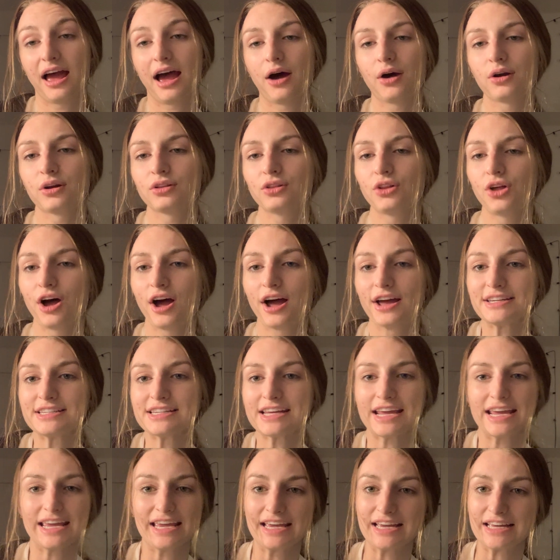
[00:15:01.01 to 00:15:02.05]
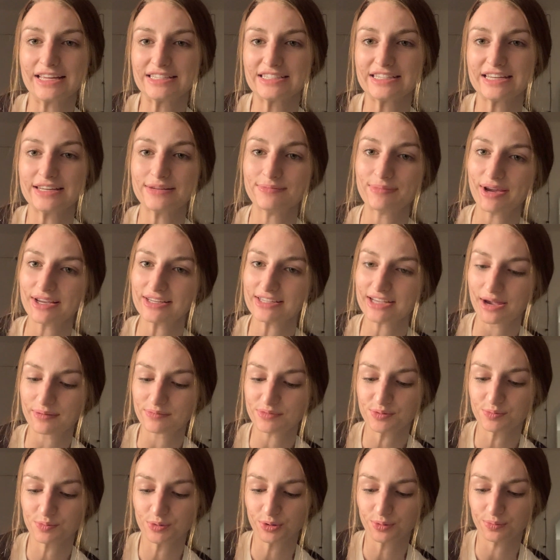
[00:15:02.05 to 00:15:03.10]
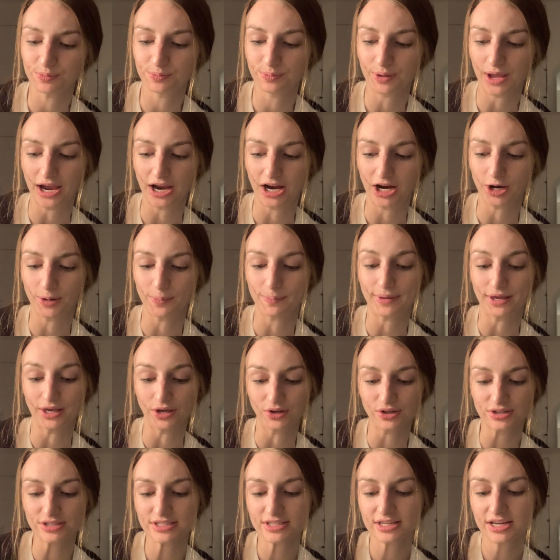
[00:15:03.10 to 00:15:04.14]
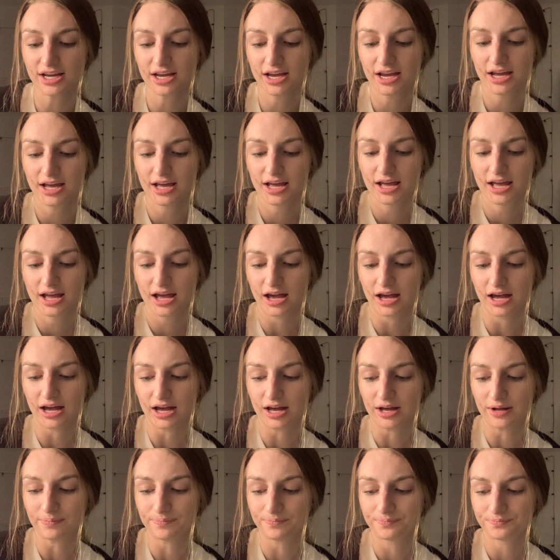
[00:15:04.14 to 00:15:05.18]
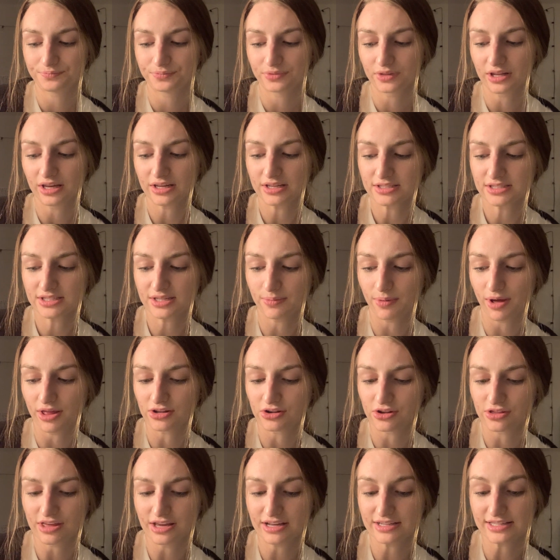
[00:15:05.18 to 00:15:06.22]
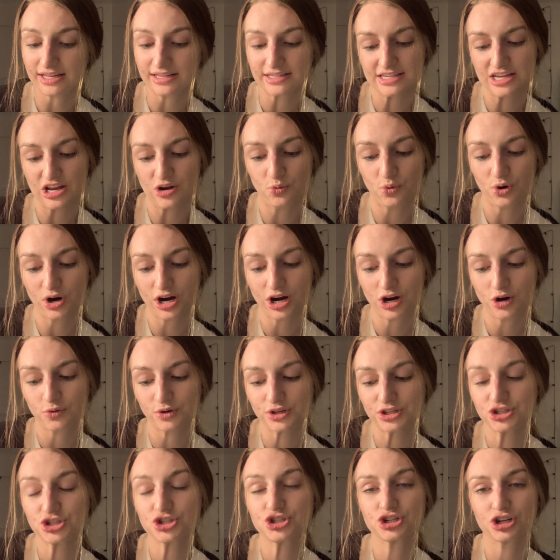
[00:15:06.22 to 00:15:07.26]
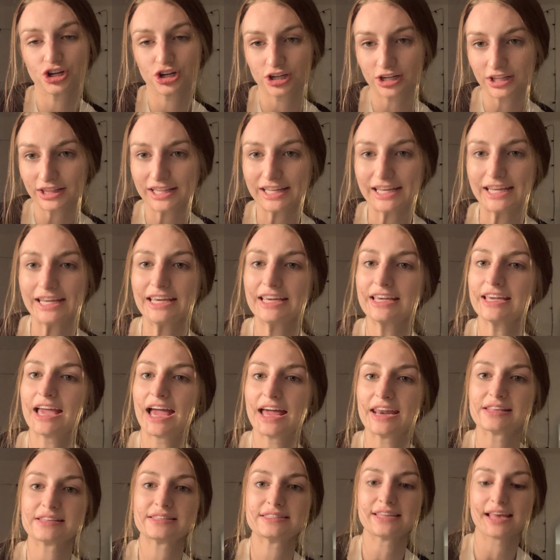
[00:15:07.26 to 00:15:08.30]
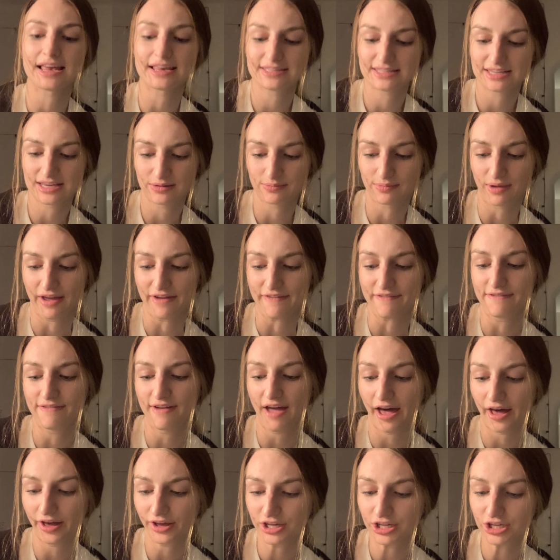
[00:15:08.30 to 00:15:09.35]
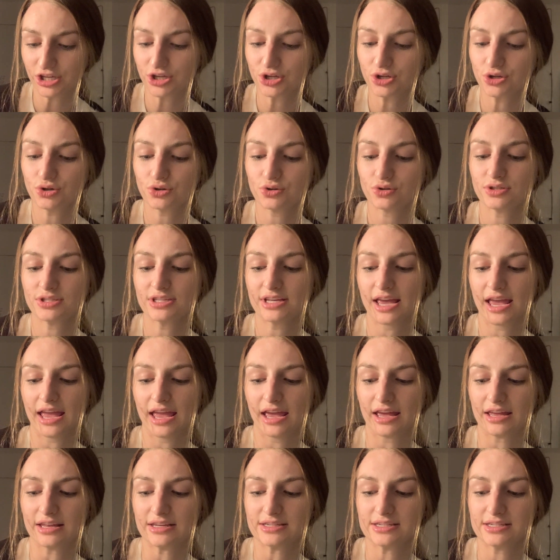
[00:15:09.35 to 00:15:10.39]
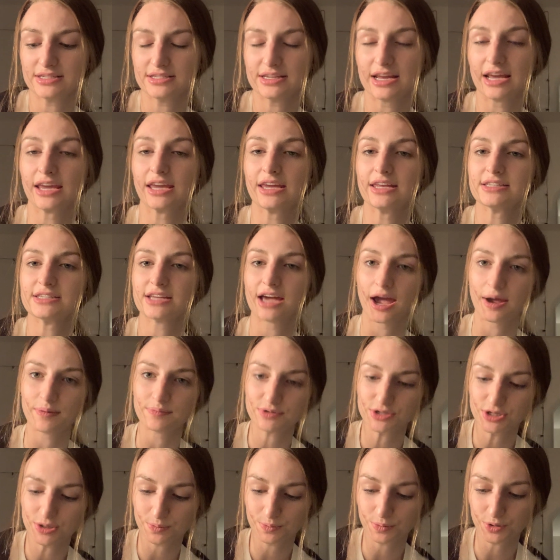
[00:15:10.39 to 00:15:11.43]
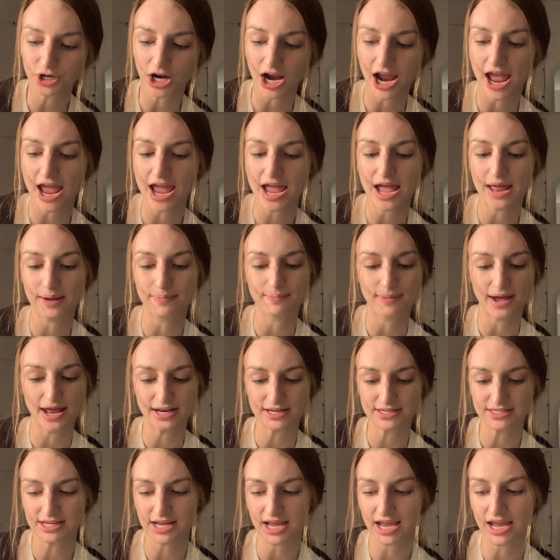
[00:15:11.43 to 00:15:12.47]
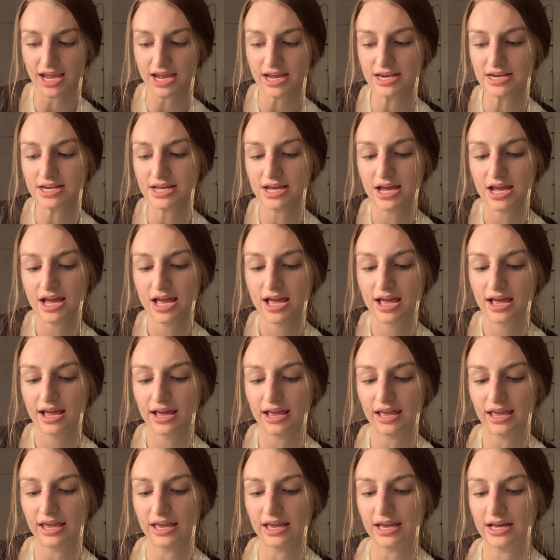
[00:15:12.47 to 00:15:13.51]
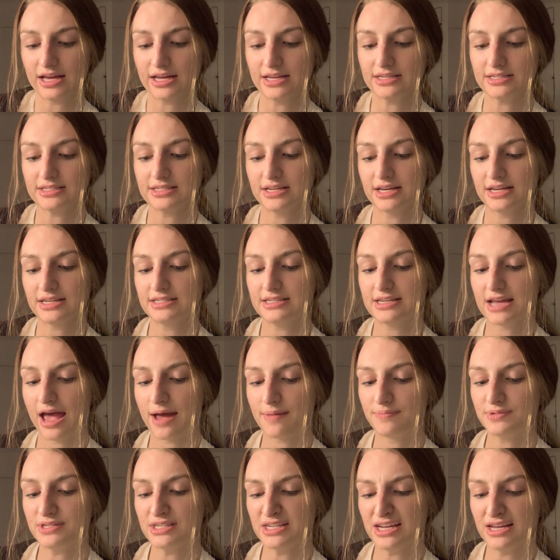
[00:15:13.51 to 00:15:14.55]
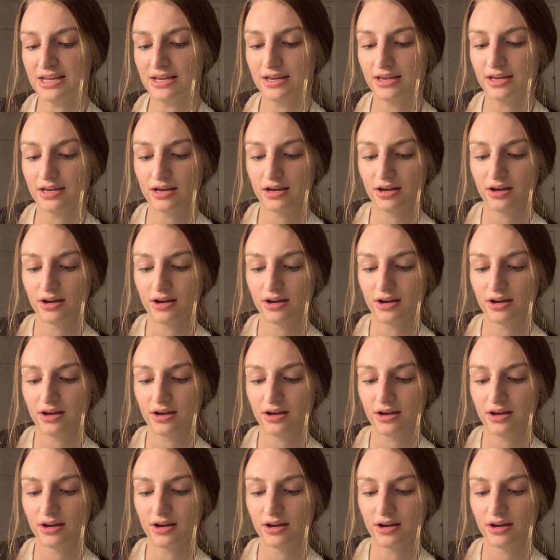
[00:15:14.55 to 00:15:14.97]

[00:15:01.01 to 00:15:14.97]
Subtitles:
out a lot and didn't make time to prepare meals. Some other things that did work was journaling and assessing my values and taking time to pray and meditate and adapting